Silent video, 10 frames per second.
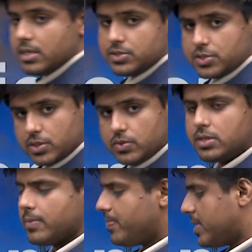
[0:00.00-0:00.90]
Institute.
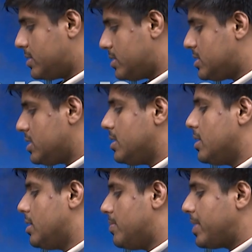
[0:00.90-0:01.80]
This is the
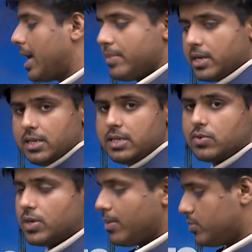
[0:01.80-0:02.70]
primarily
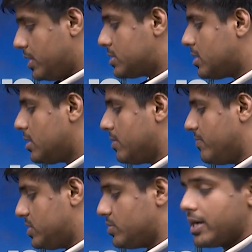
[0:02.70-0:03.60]
collaborator
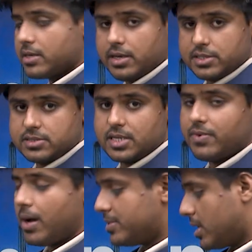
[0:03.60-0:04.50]
with United Nations
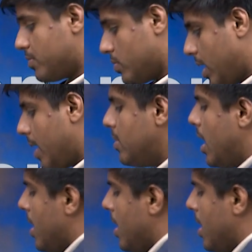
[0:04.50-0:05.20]
Environmental Programme,